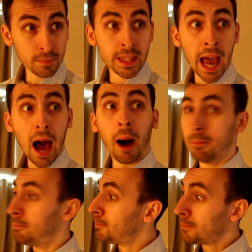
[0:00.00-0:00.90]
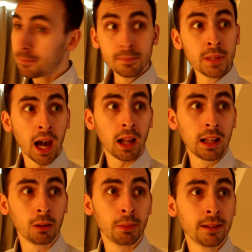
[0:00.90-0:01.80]
Yeah, a
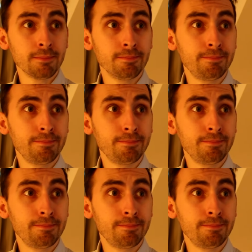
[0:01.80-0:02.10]
little bit.